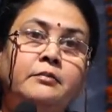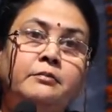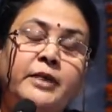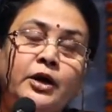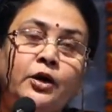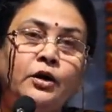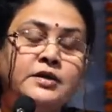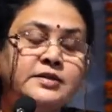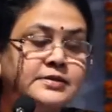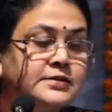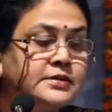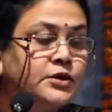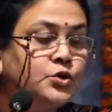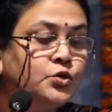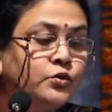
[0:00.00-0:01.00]

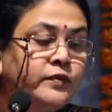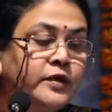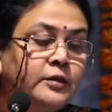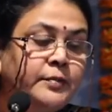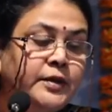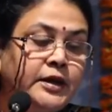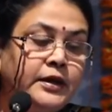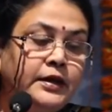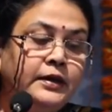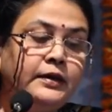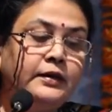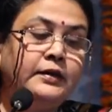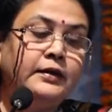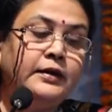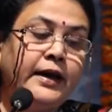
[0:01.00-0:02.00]
Because you will be
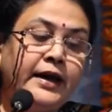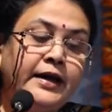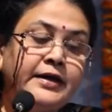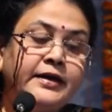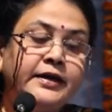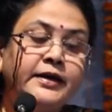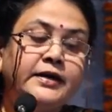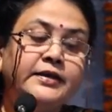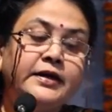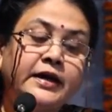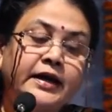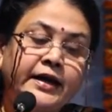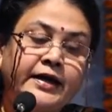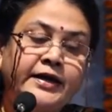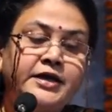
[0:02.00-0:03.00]
entering the
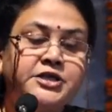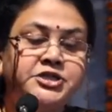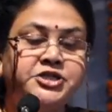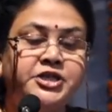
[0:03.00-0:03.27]
credit